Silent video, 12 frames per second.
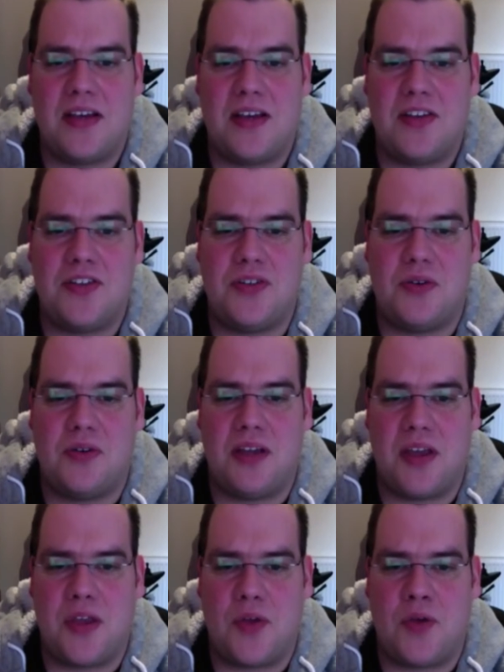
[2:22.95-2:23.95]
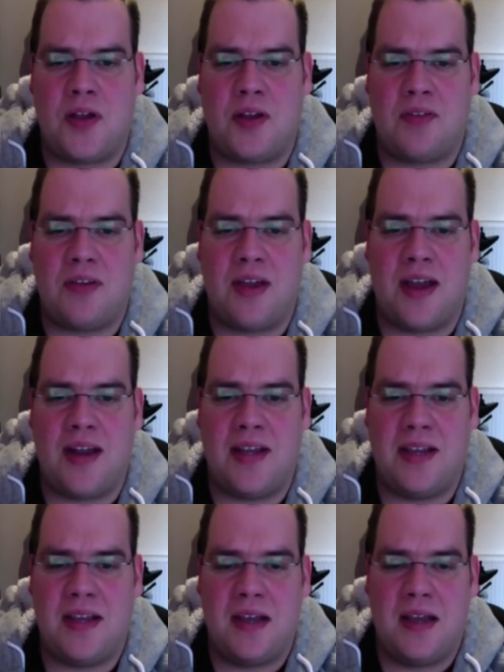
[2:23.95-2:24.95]
and surely a thrill for
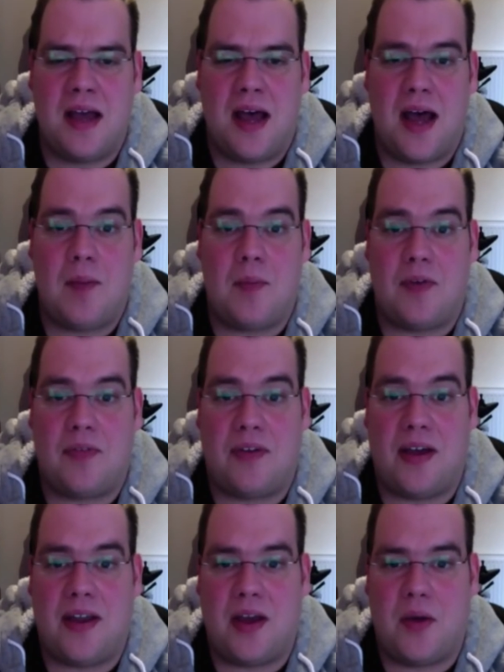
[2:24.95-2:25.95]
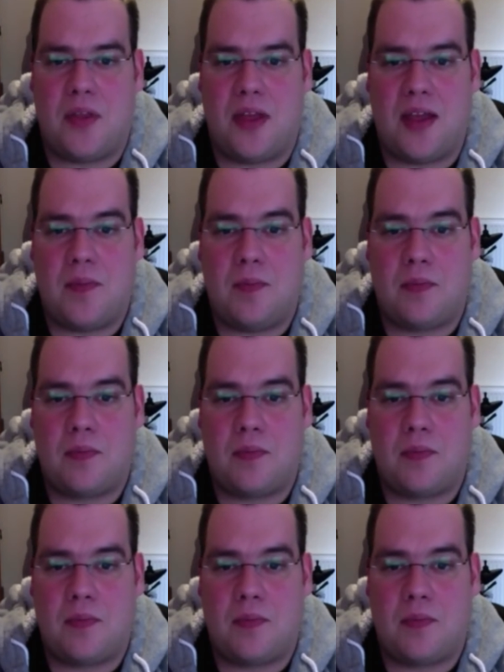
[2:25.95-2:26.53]
any Amber fan out there.